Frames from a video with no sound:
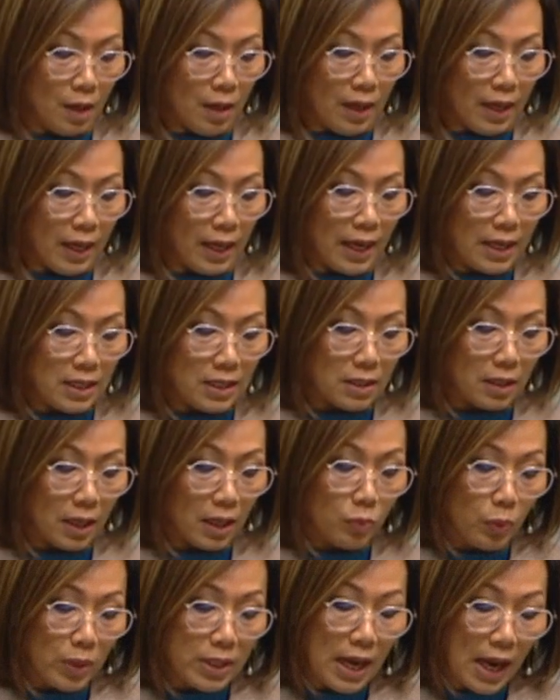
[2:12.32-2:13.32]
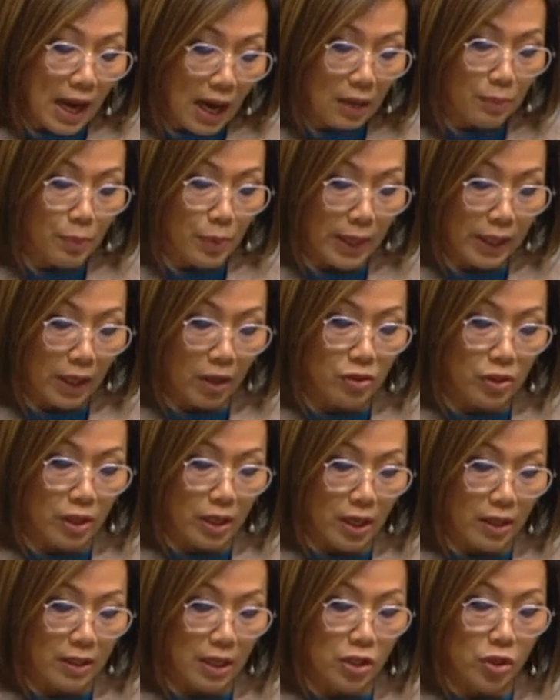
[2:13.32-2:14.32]
It was heartbreaking to
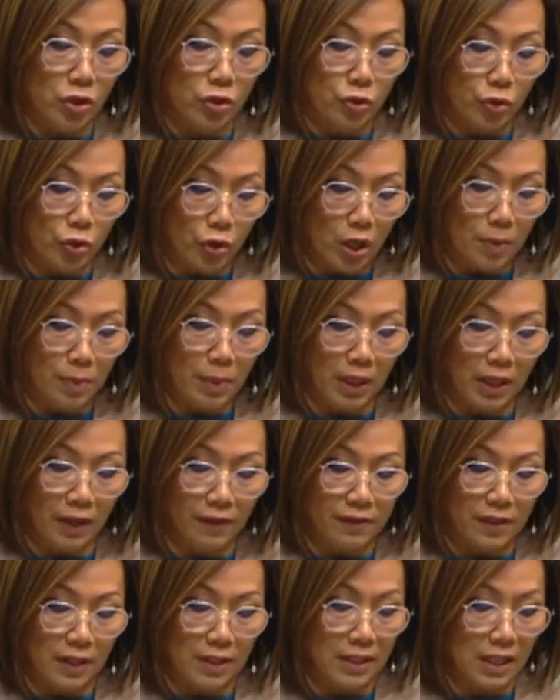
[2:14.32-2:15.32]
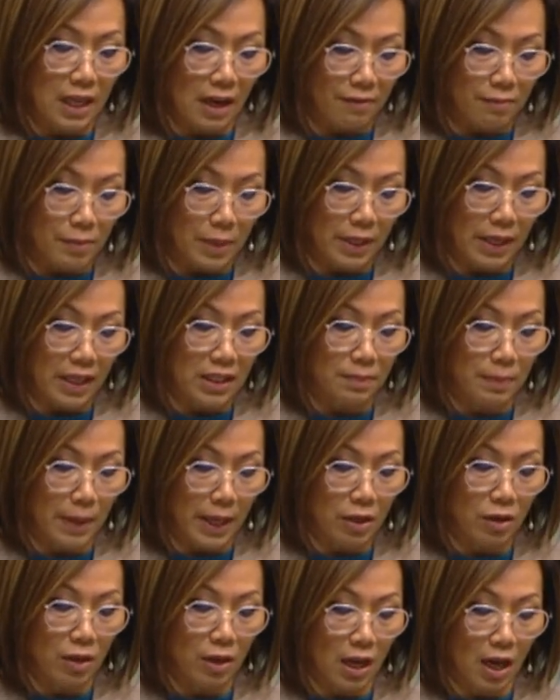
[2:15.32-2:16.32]
hear that she truly believes this government has made
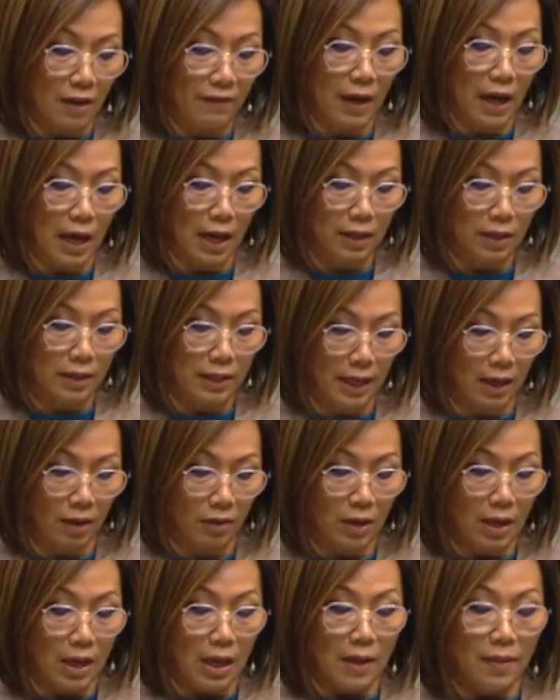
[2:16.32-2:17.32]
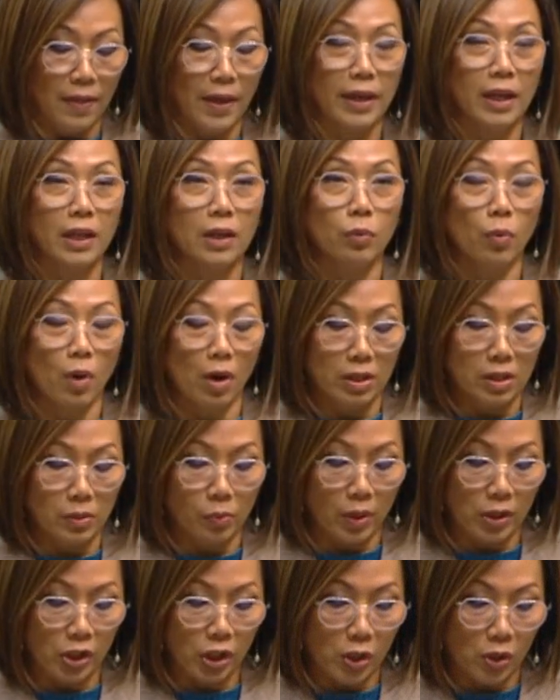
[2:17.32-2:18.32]
her life harder now than it was
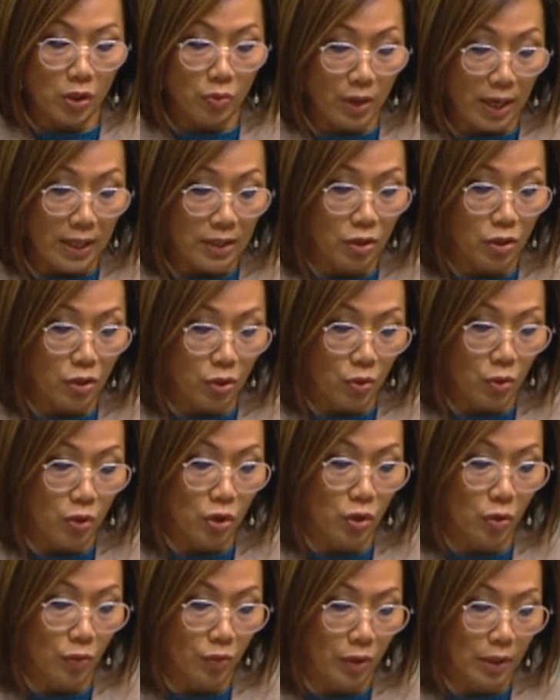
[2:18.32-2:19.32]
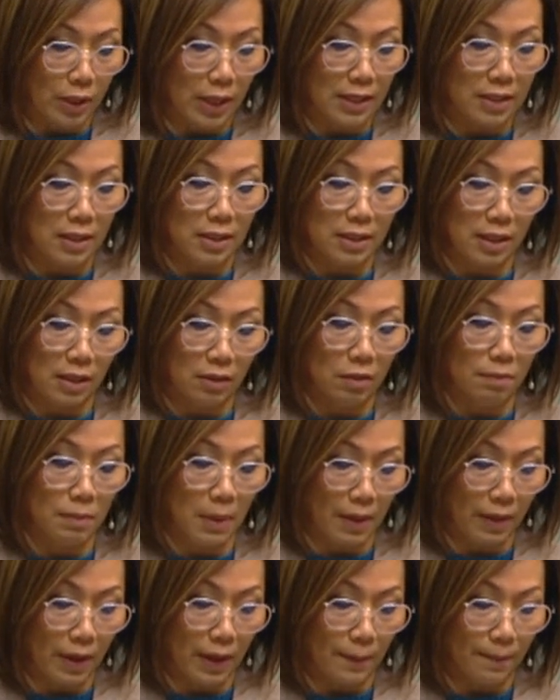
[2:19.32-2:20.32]
when she raised 2 children as a single
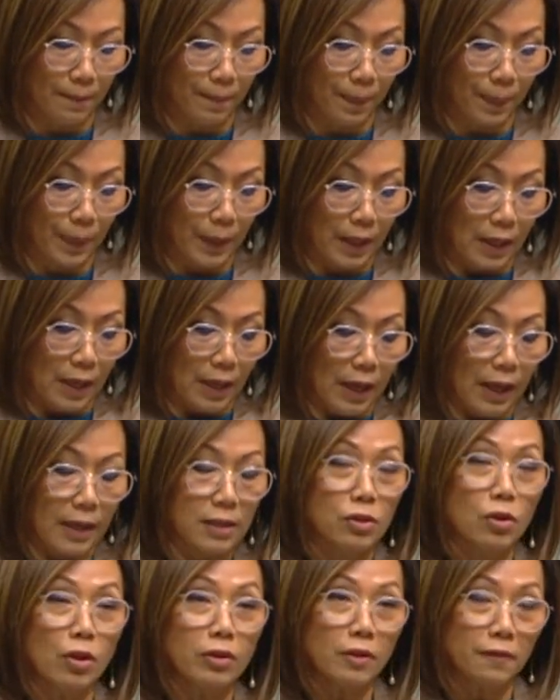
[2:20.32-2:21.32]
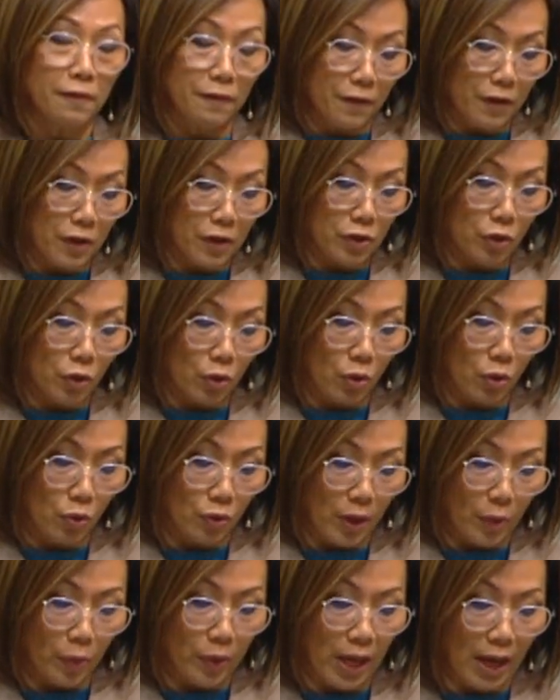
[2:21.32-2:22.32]
mother. It's not the first call
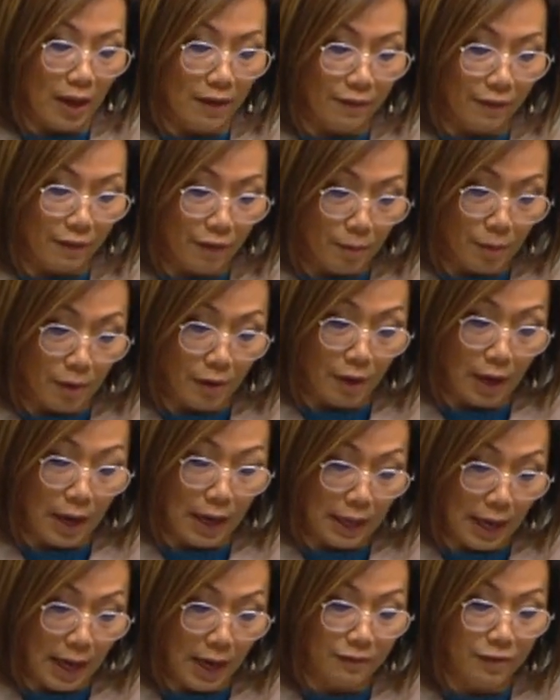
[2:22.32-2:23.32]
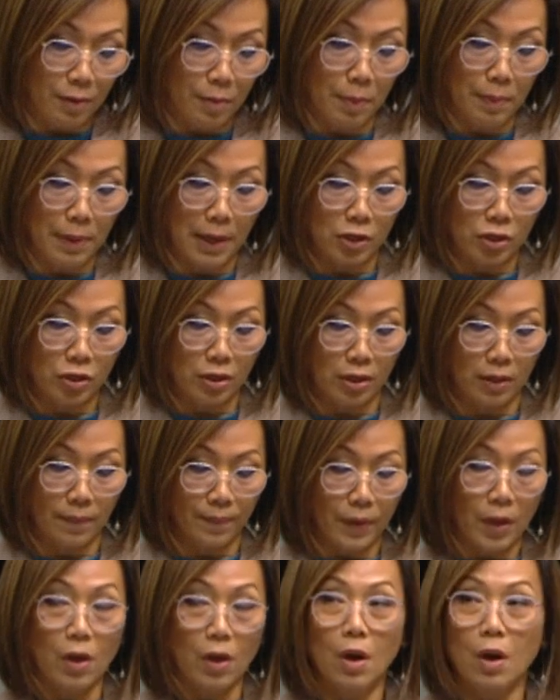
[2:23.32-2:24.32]
that we had from a pensioner,
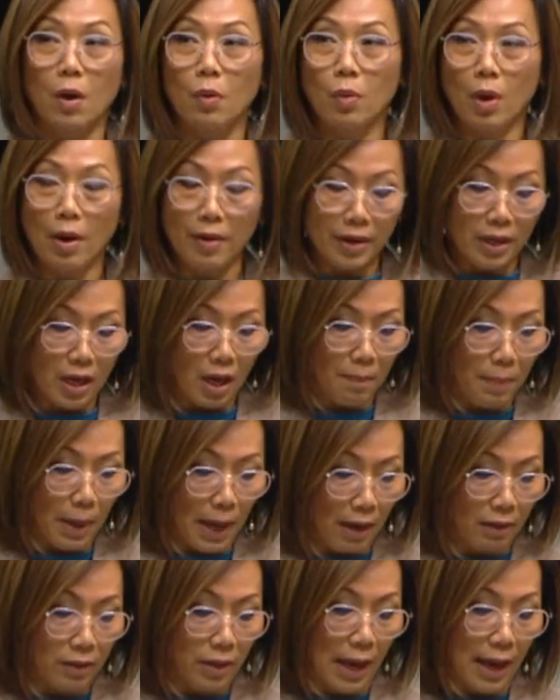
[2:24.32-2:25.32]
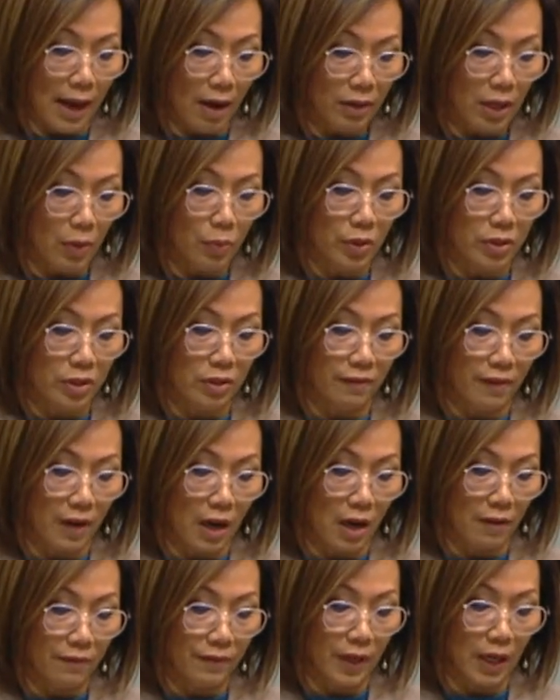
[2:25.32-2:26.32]
worried about how they will
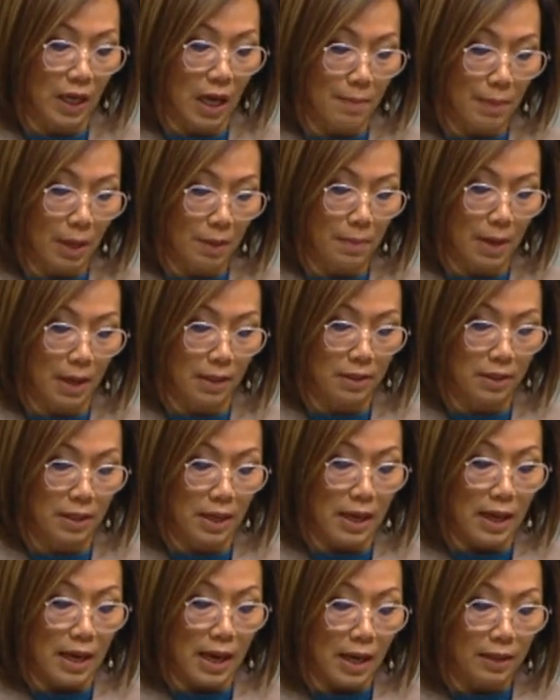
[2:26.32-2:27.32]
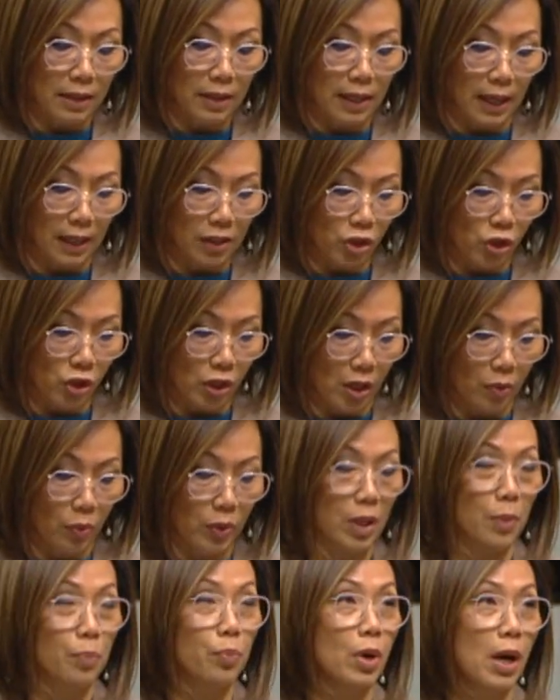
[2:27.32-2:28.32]
survive the coming months and the next year
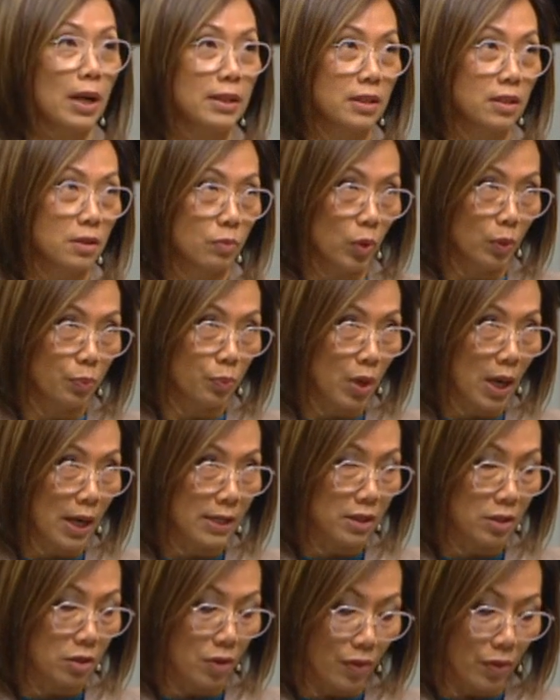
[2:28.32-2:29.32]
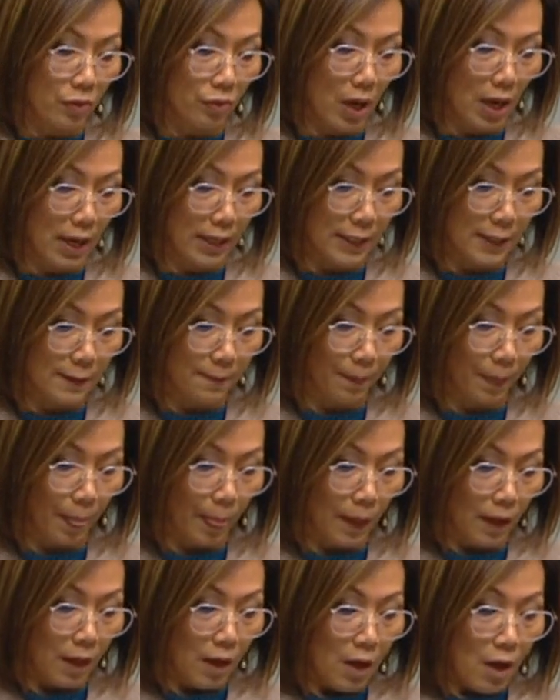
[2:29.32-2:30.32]
with prices on the rise.
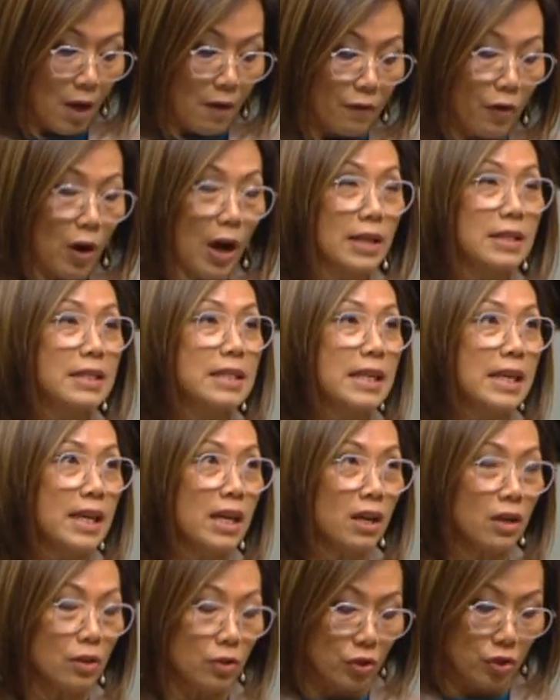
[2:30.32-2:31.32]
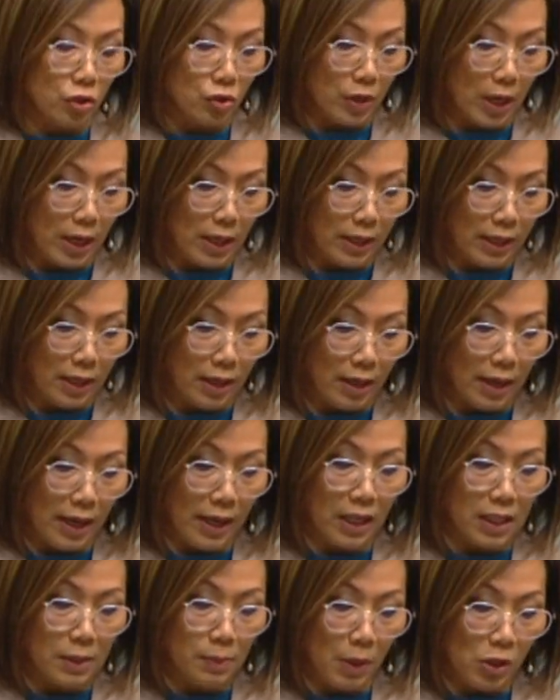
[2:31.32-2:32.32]
For us here in Australia, and
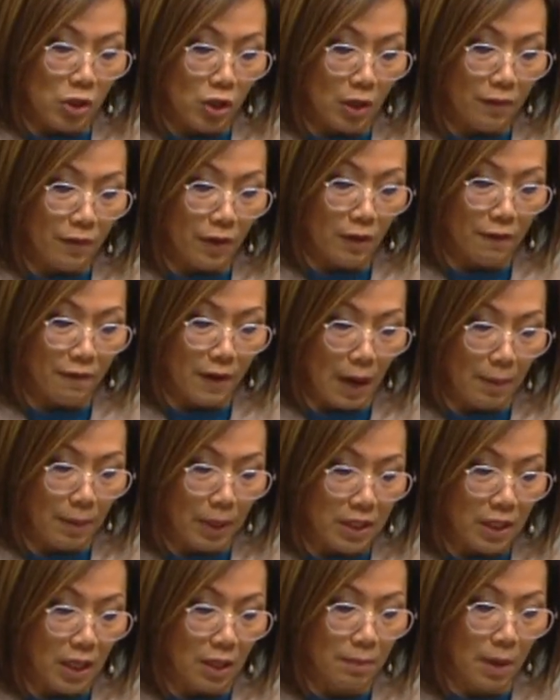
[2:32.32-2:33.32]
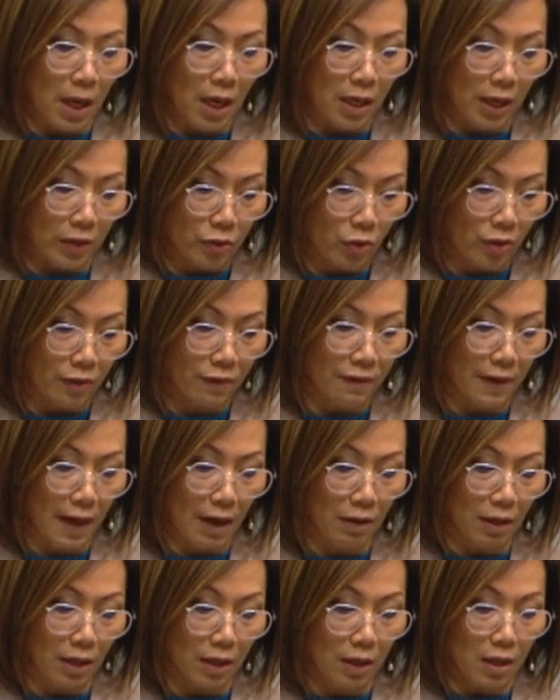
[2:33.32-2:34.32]
especially for the families in my electorate of
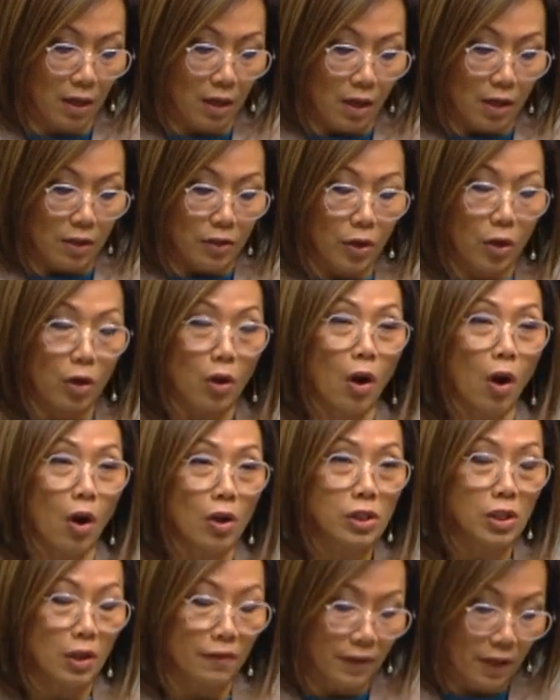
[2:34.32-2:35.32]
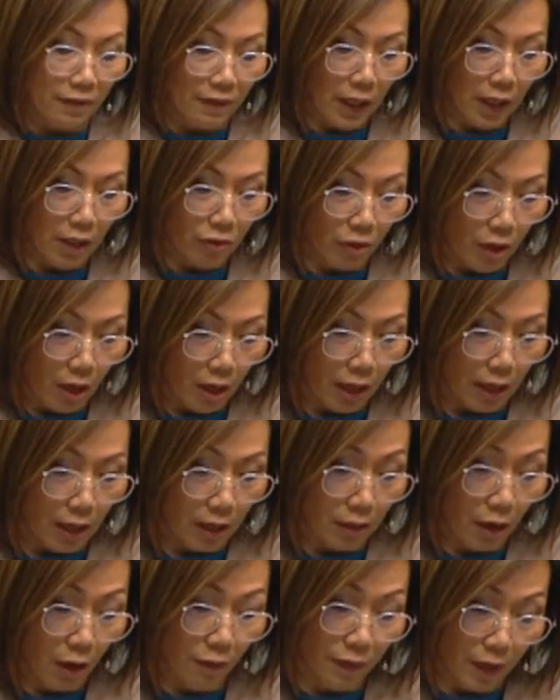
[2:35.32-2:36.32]
Fowler, the cost of
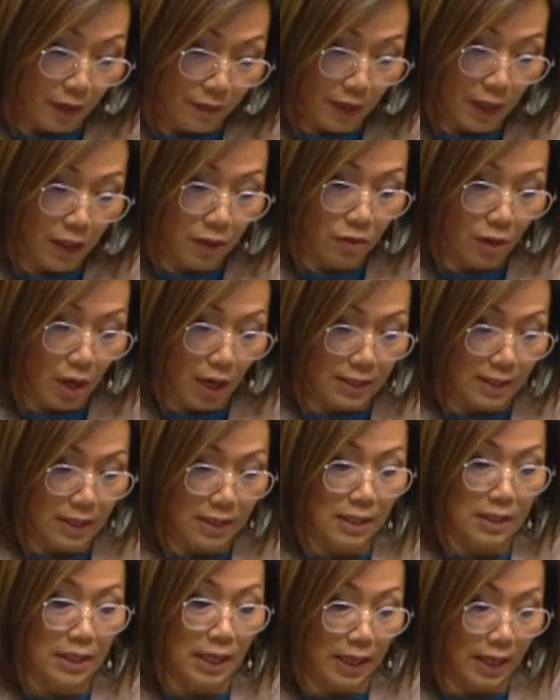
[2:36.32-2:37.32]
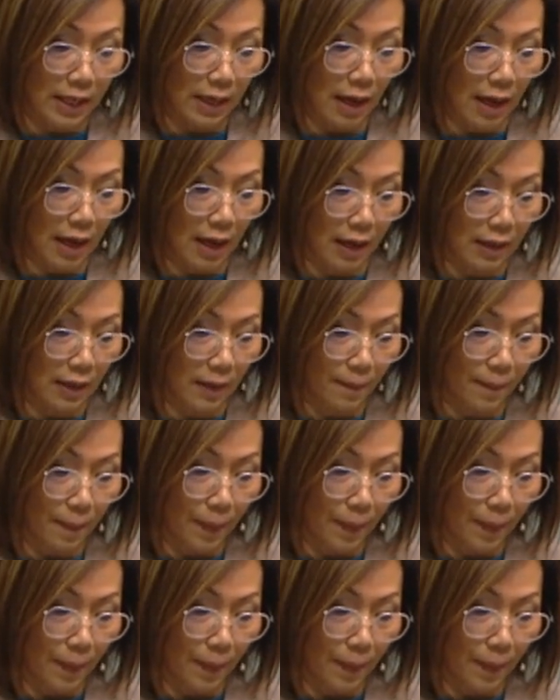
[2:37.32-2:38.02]
living crisis is hitting hard.